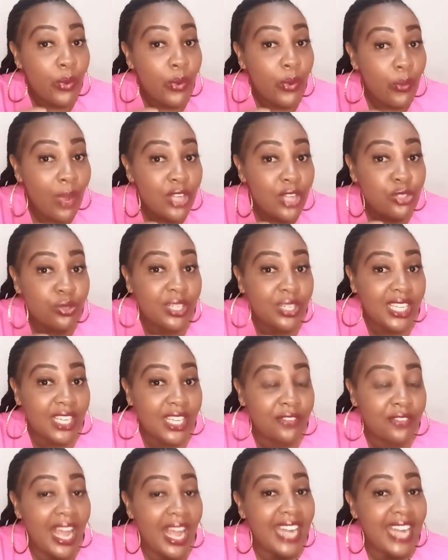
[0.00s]
We want to
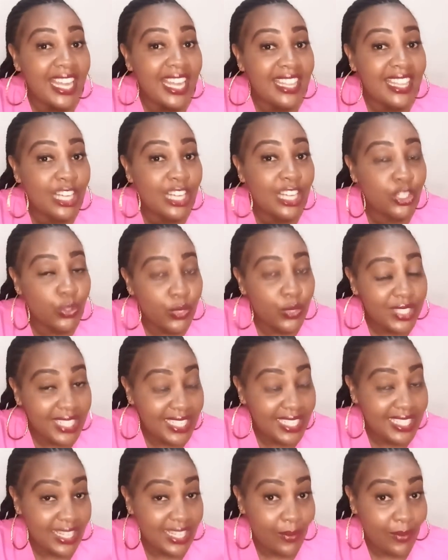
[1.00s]
give another
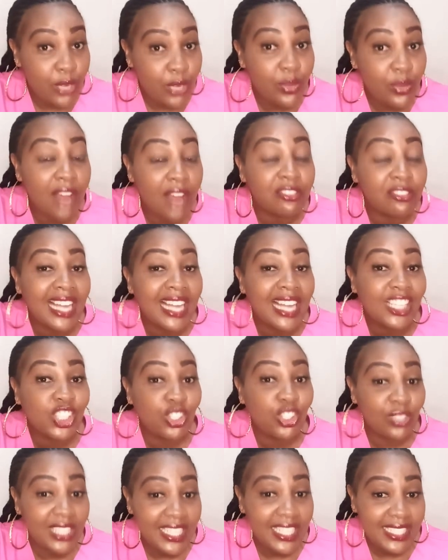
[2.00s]
dosage, the one we have
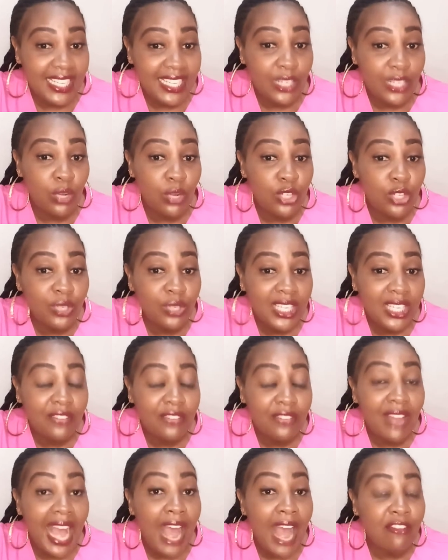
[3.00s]
calculated. We want to
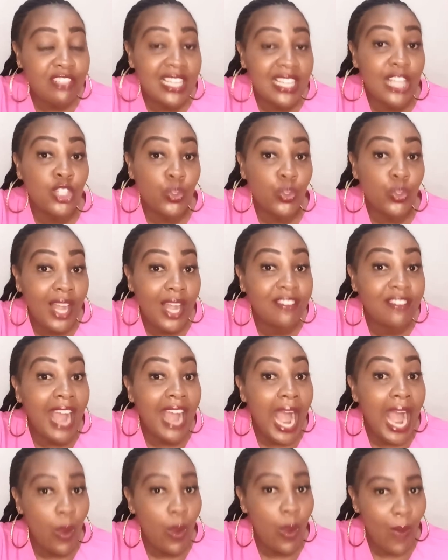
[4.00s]
give after 12
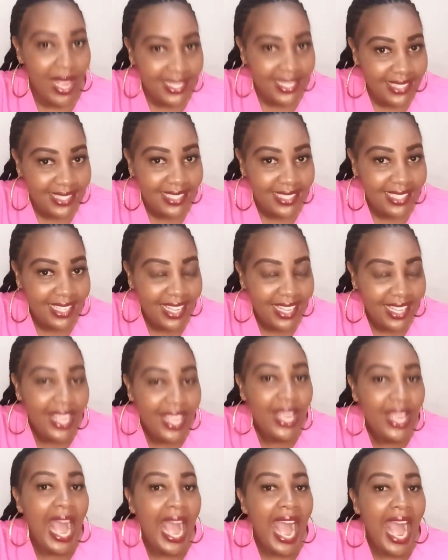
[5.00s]
hours
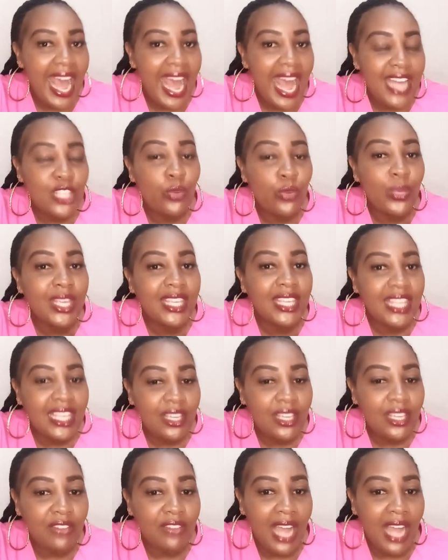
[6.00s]
and we
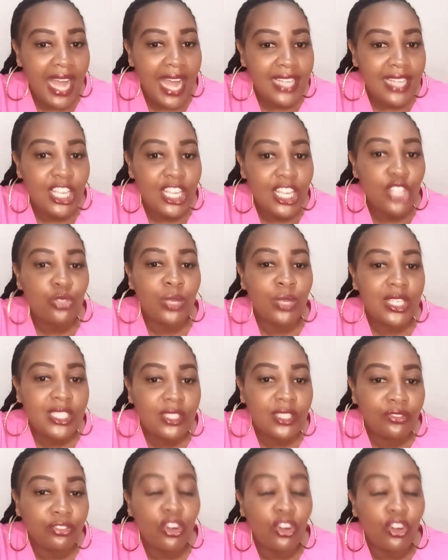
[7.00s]
give at
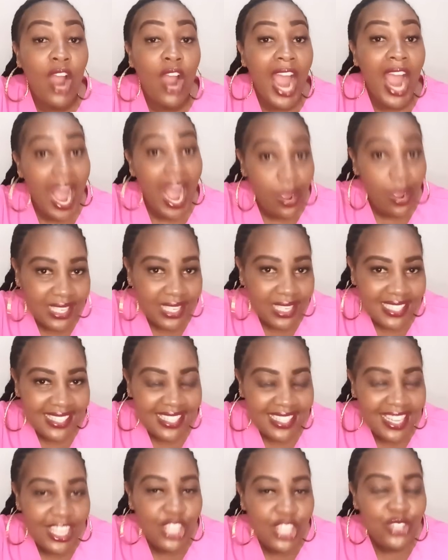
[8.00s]
24 hours.
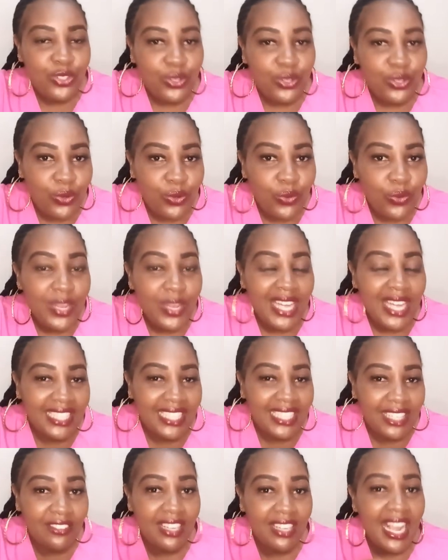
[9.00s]
So we are
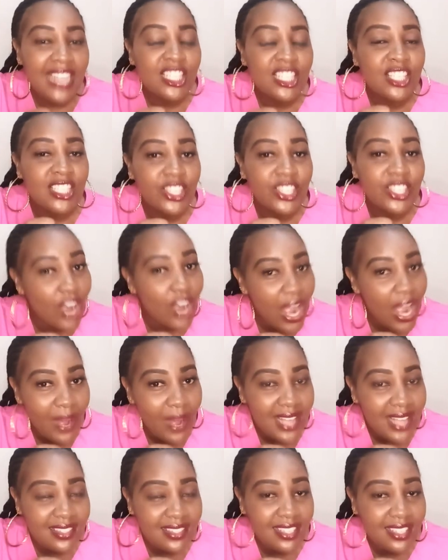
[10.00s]
giving at 0
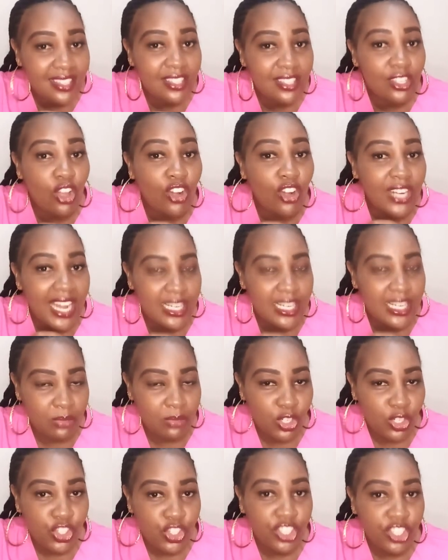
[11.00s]
hours. This is on
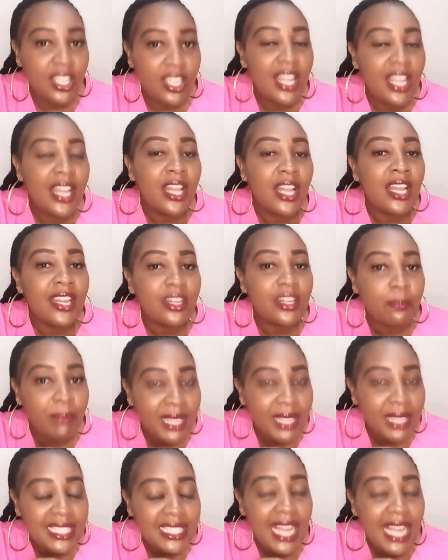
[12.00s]
admission.
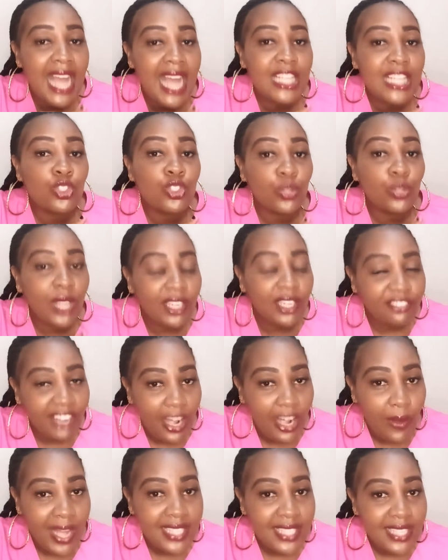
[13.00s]
Repeat at 12
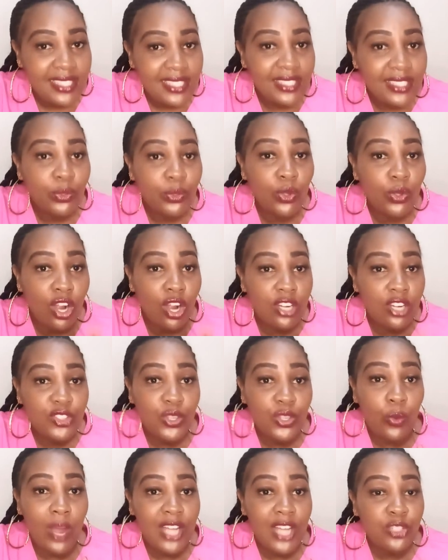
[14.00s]
hours. We
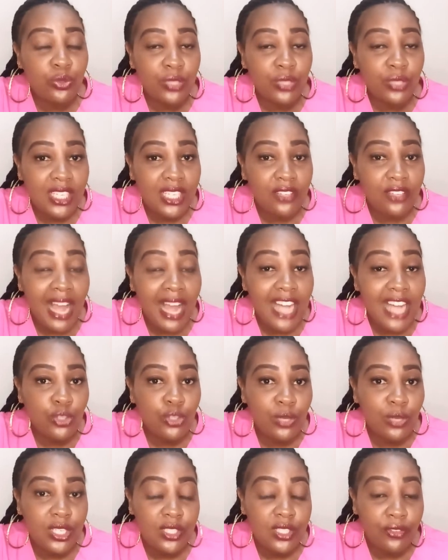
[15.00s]
also want to give at
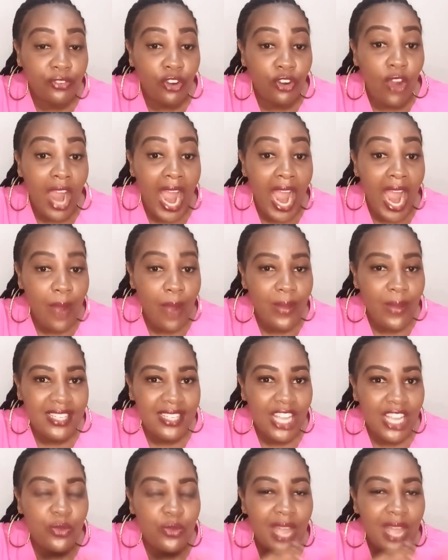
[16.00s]
24 hours
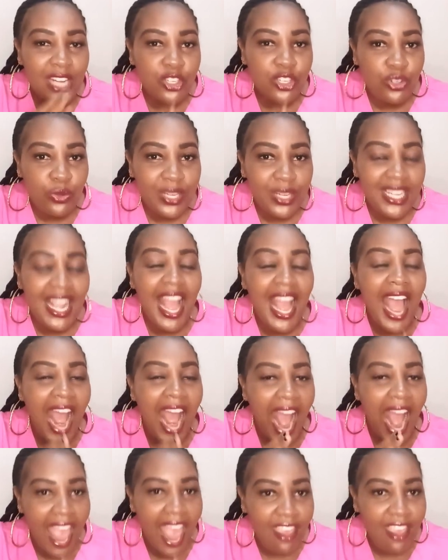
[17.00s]
and we are doing
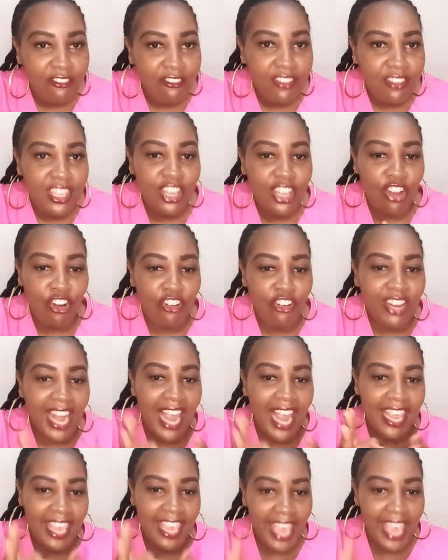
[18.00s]
IV or
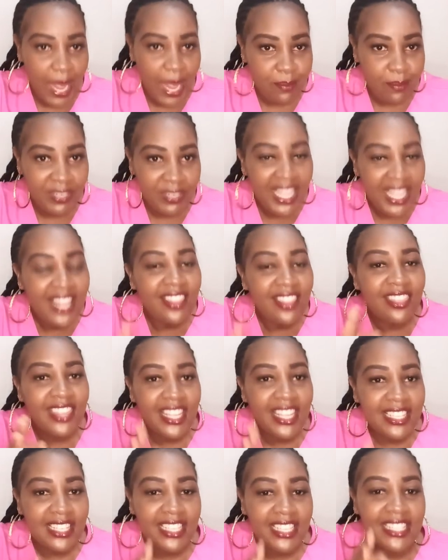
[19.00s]
IM.
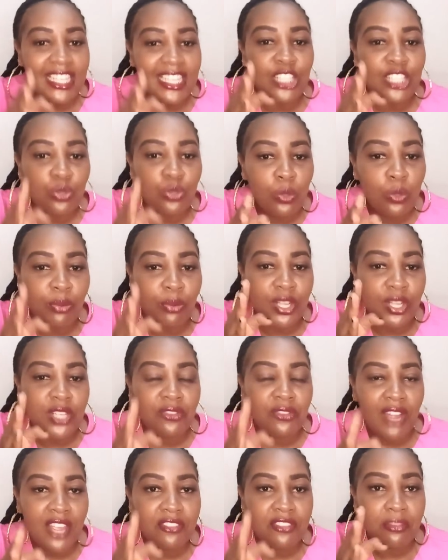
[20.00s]
This is the
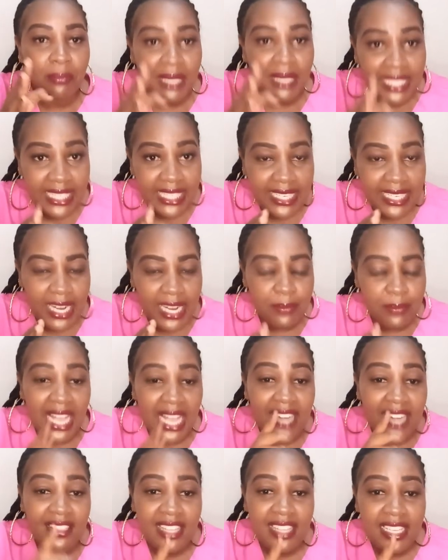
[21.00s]
2.5 milligrams
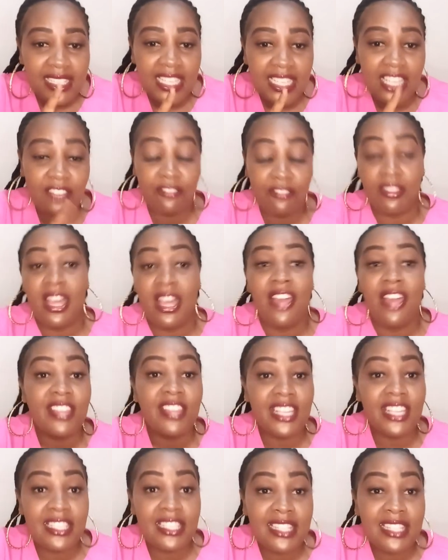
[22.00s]
and this is
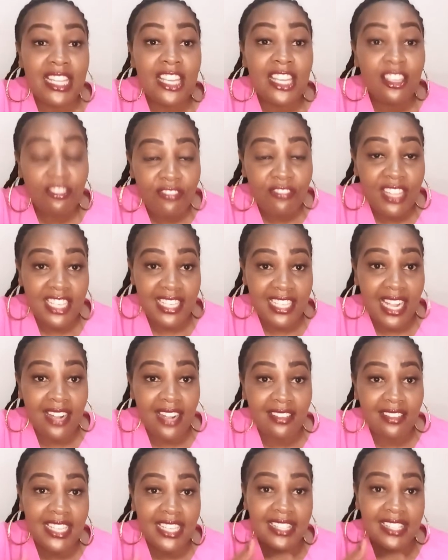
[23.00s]
if the
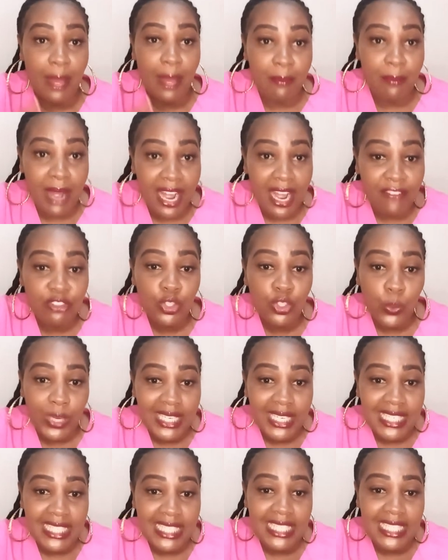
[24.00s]
child is above
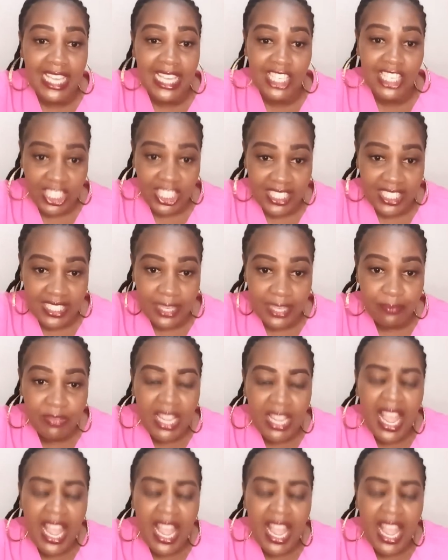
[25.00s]
20 kgs.